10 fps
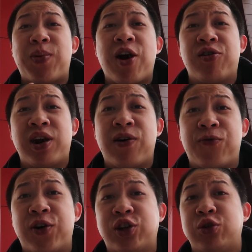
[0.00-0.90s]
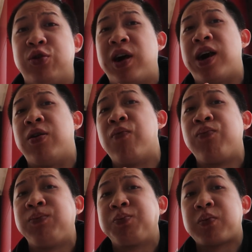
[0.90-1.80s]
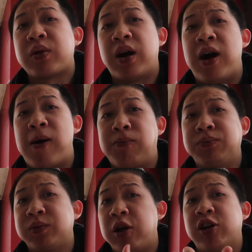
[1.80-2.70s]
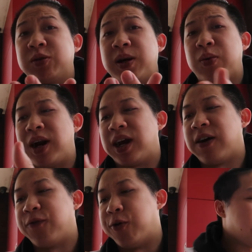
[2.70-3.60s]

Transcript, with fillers: apparent how fresh or how long it's been waiting out.